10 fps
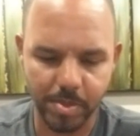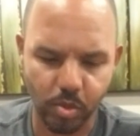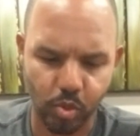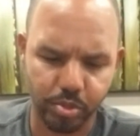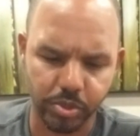
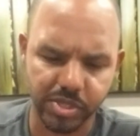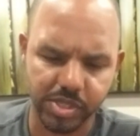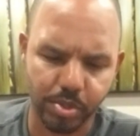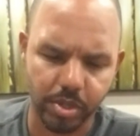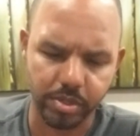Maybe I won't pull
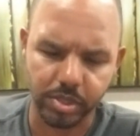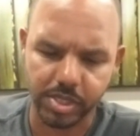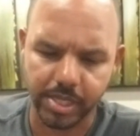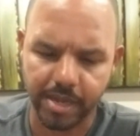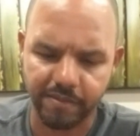this apart.
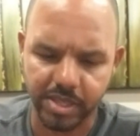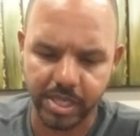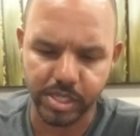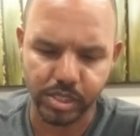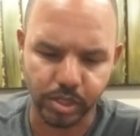Looks like
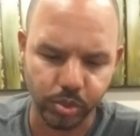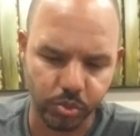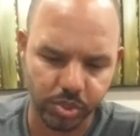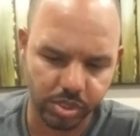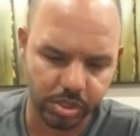everything is
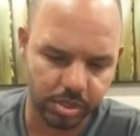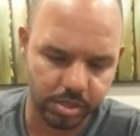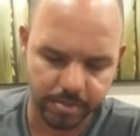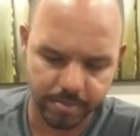loose.